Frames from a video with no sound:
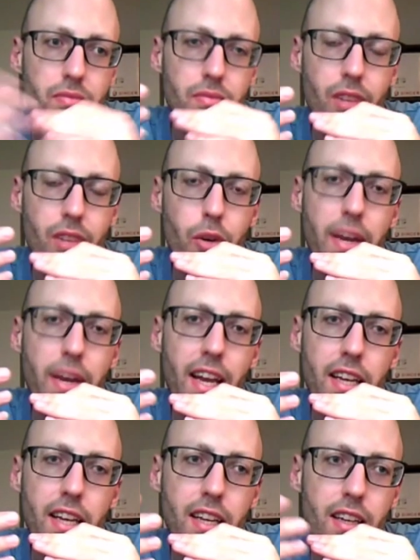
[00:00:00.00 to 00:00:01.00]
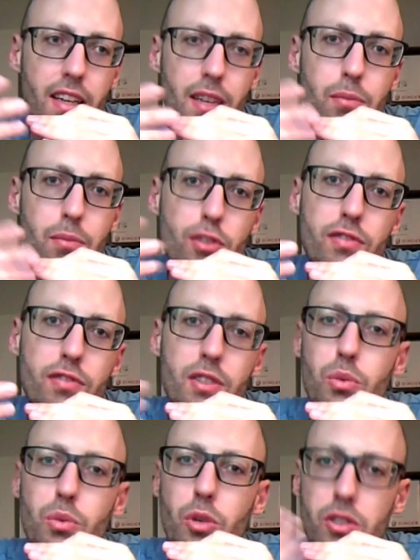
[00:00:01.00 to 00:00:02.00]
creating a movement
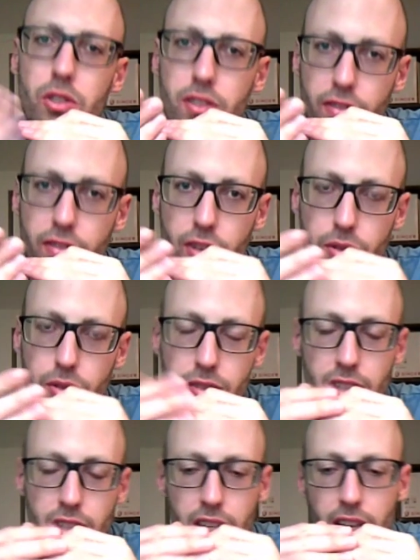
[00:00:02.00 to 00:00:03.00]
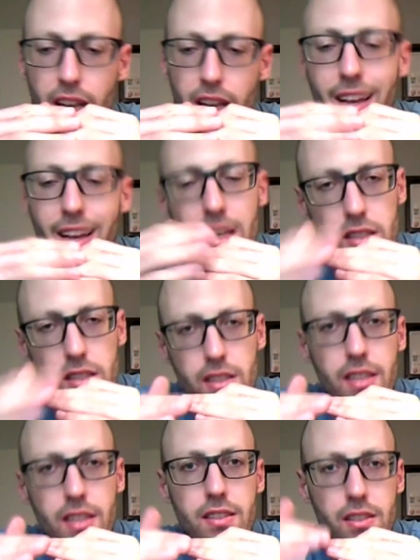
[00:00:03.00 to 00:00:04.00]
towards the phone. and let's
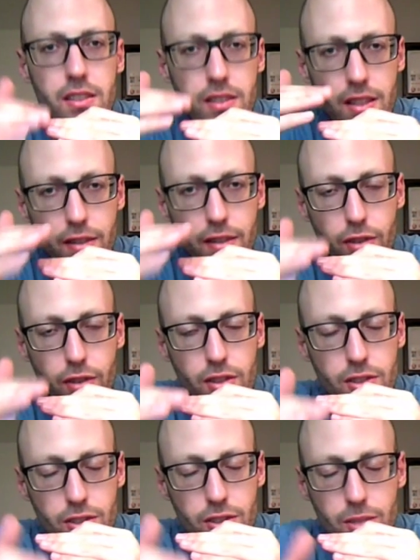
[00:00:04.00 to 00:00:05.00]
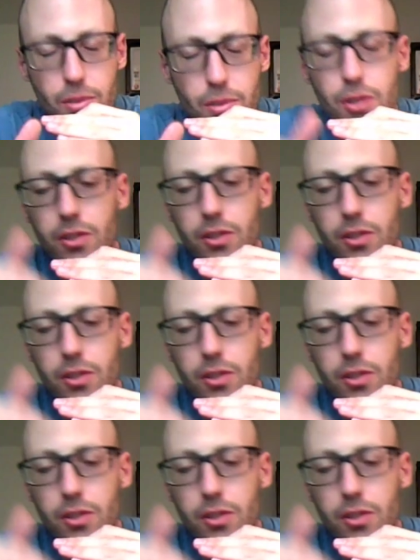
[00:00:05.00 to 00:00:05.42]
suggest that the phone is not on mute,